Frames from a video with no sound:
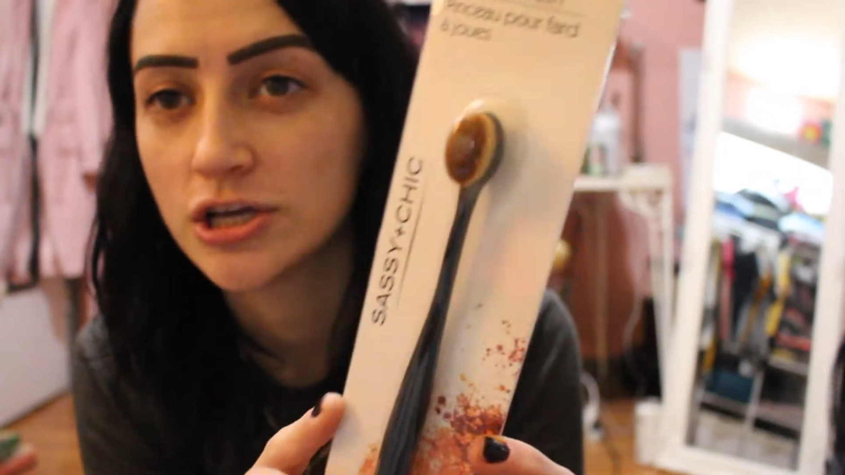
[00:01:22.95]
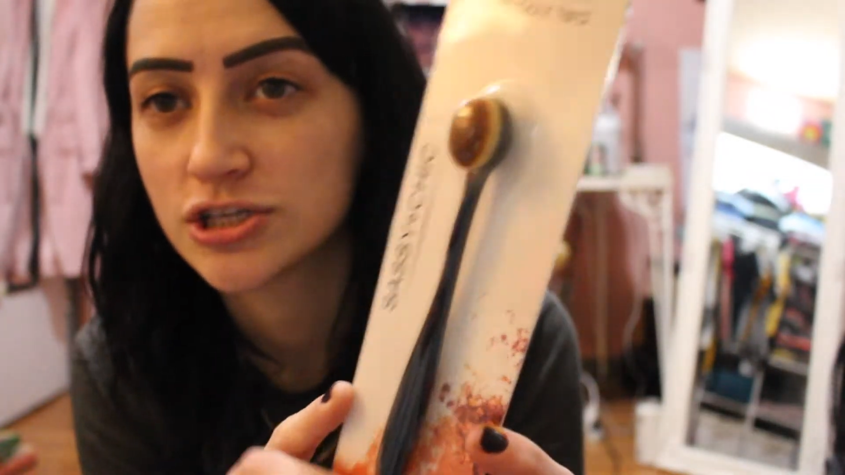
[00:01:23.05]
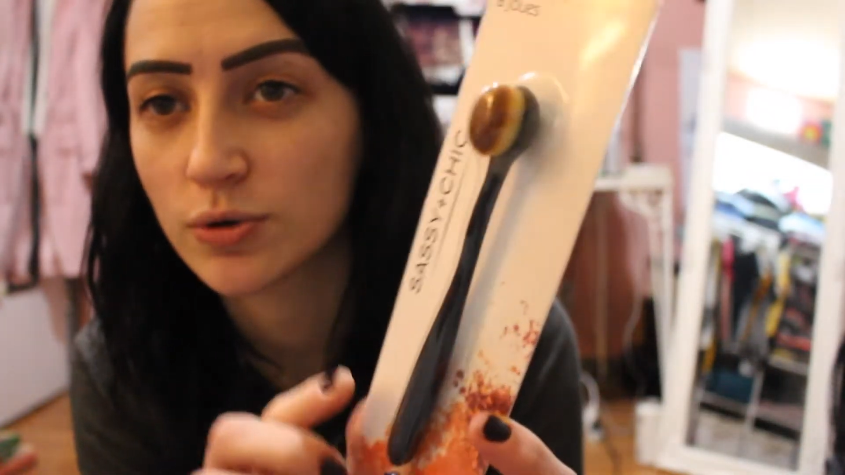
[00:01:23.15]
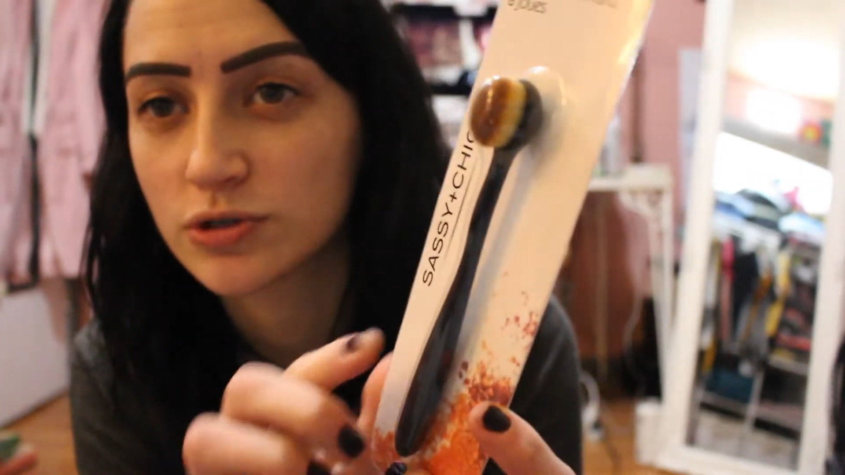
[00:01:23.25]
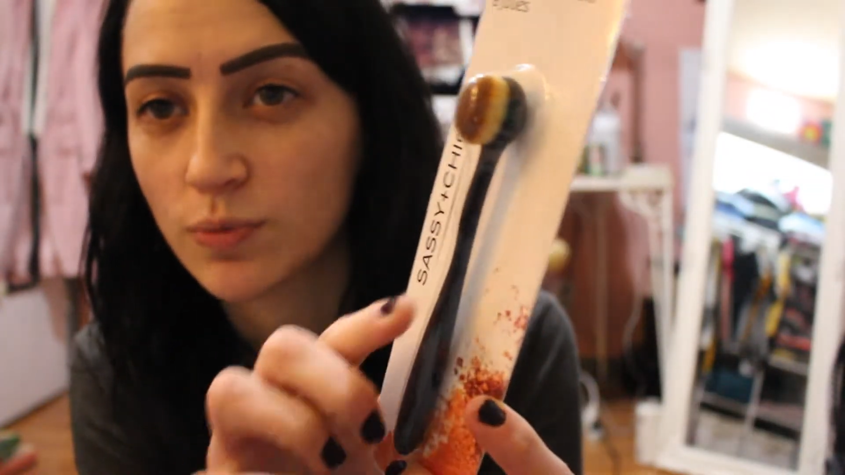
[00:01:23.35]

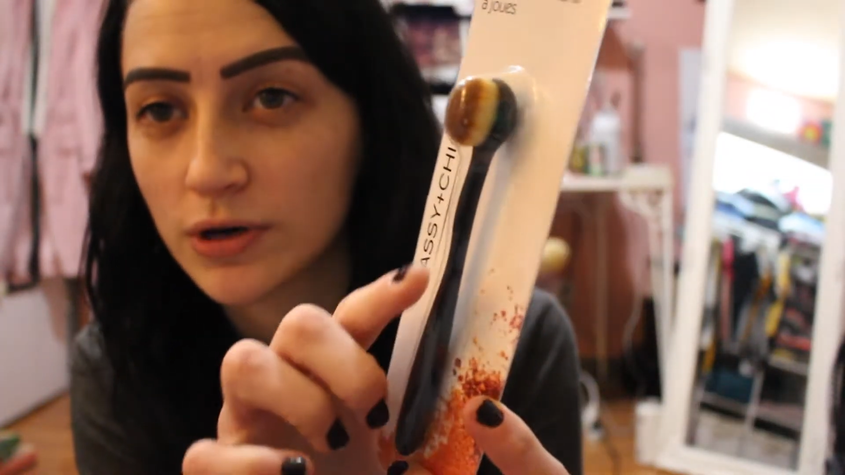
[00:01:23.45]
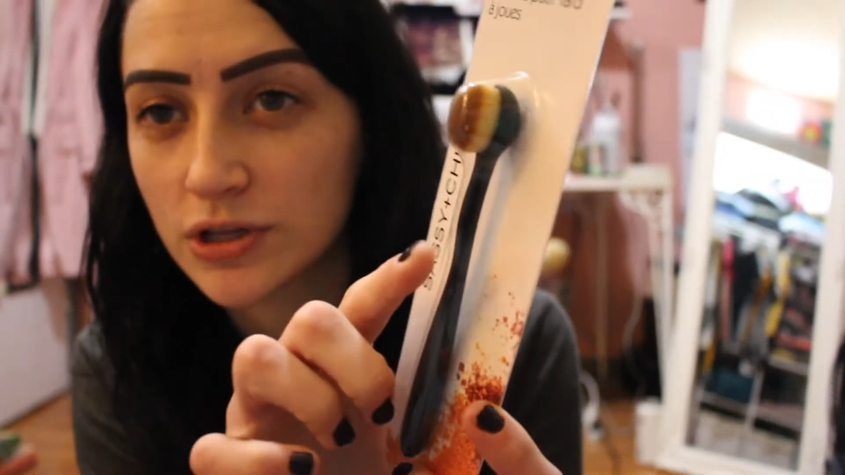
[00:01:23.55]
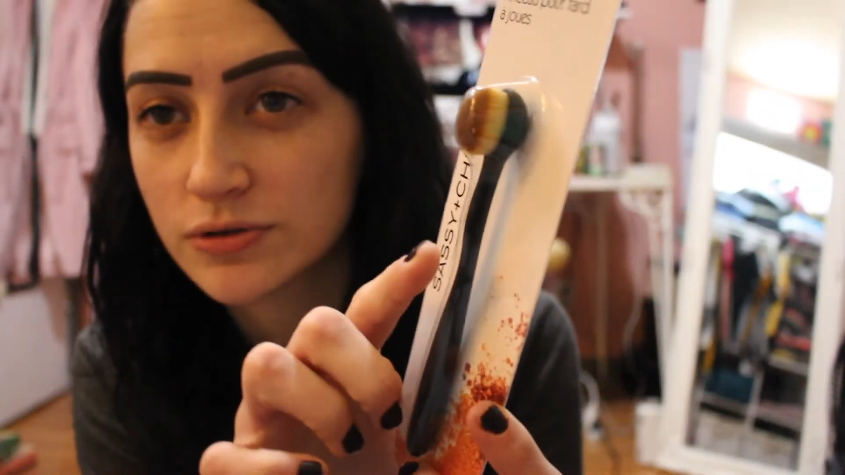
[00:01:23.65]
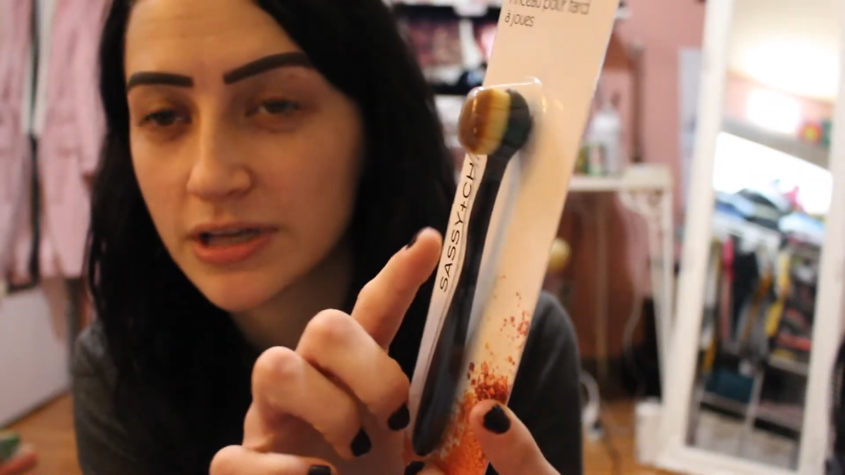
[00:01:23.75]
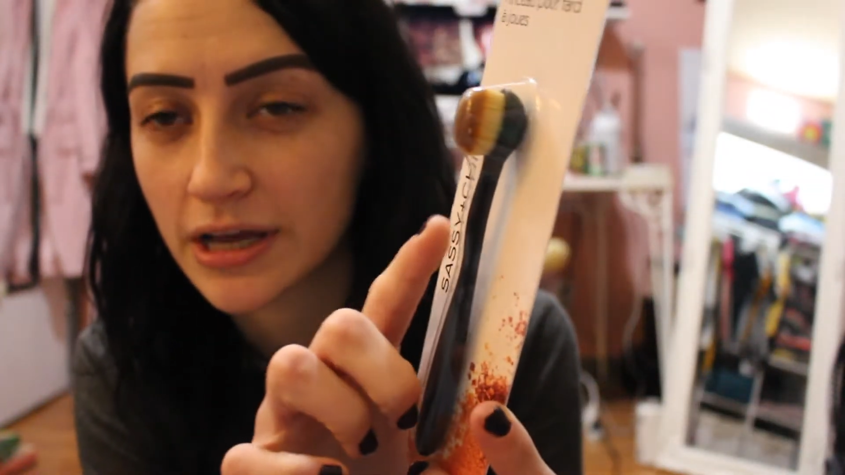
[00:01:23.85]
So it's one of
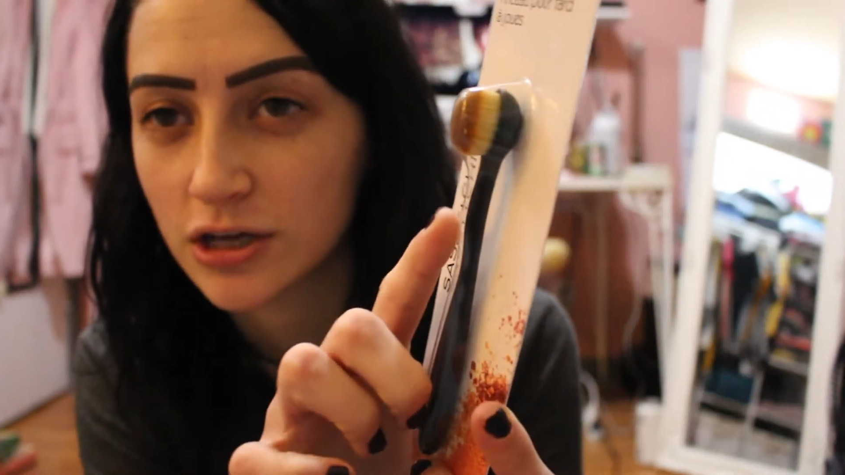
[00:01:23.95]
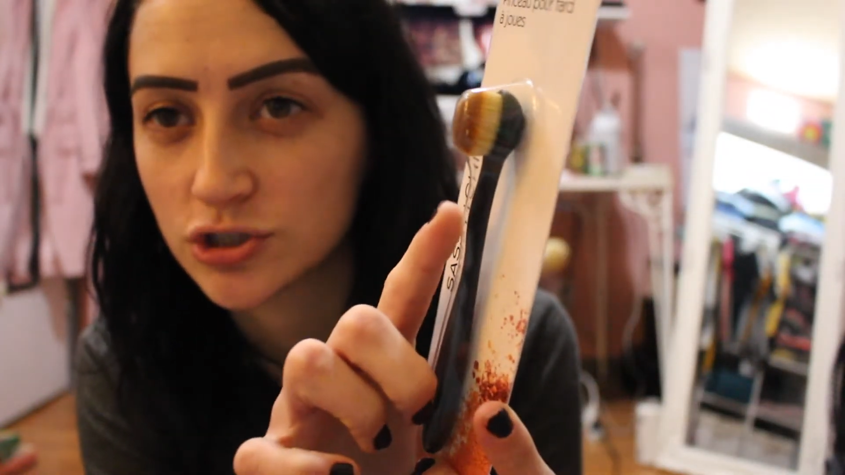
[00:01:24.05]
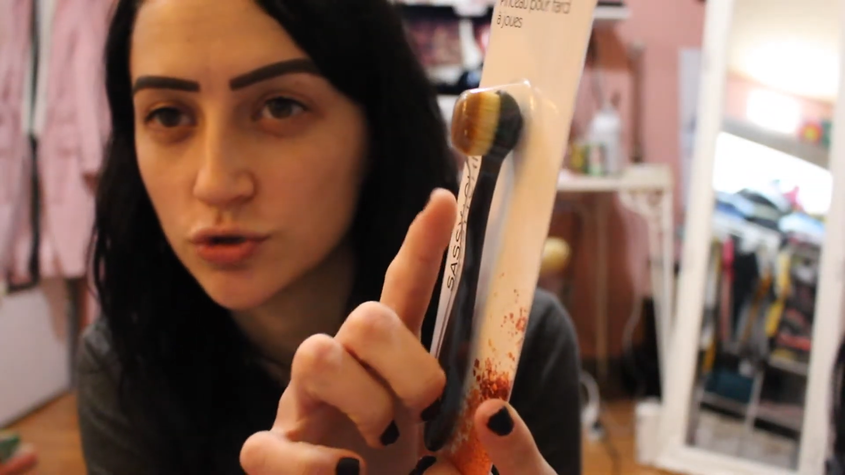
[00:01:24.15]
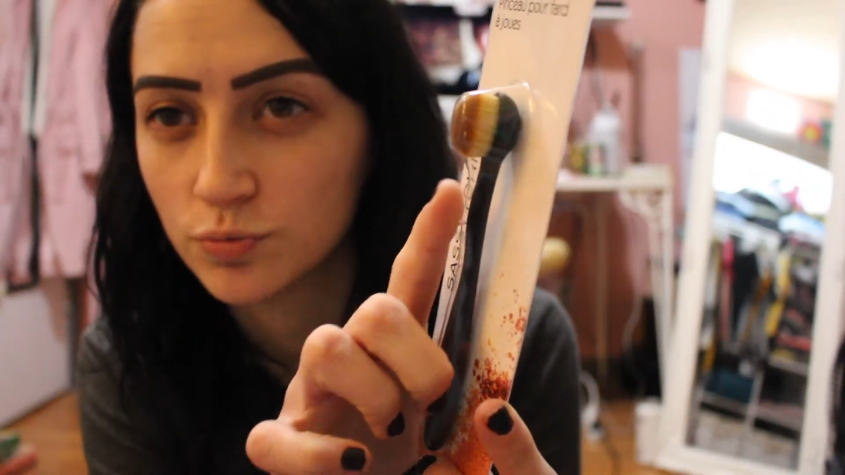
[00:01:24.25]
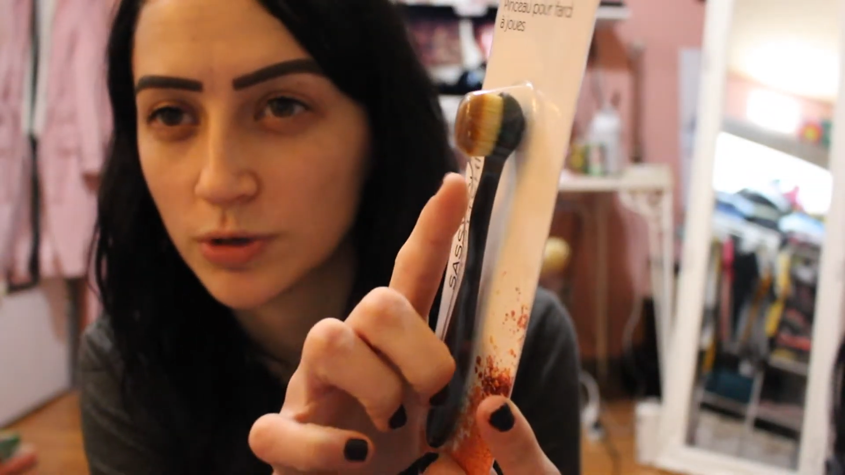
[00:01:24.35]
those like
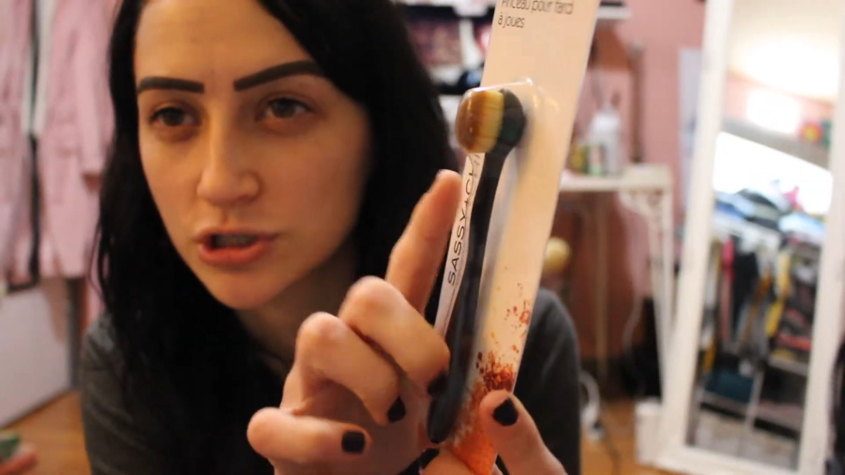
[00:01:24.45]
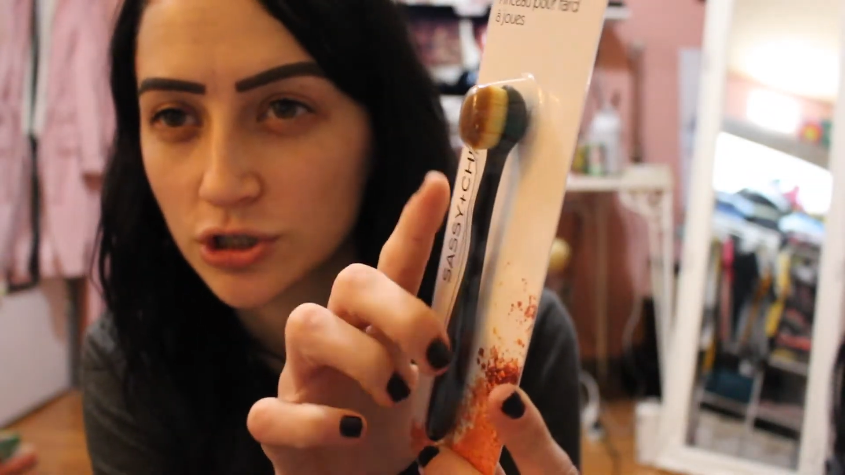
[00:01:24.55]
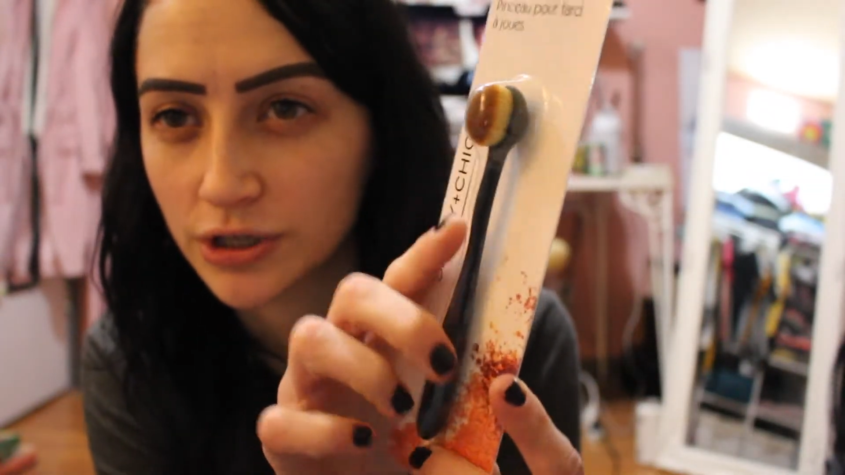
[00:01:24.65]
toothbrush